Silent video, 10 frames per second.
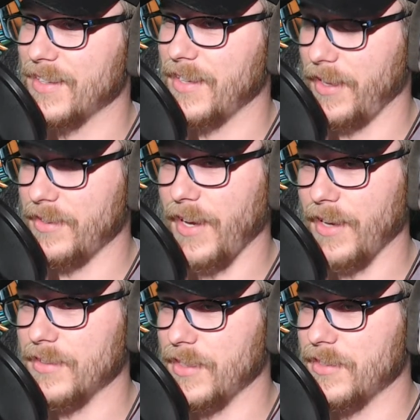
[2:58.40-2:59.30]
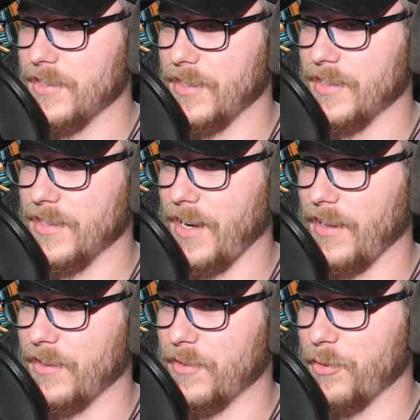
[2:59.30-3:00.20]
It's an
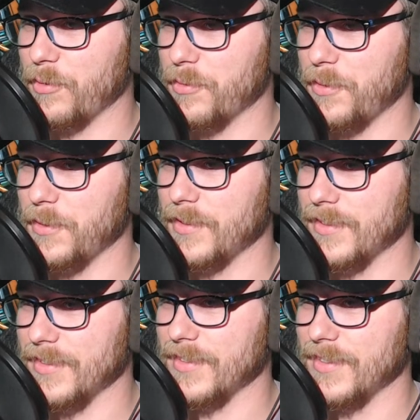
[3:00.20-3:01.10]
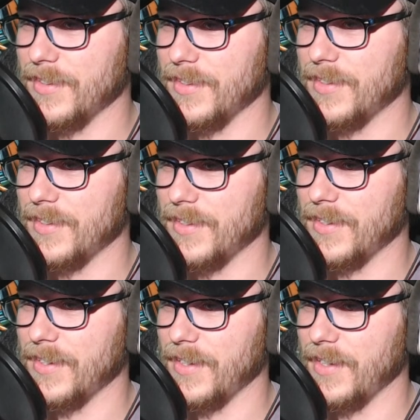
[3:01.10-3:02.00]
island through and through.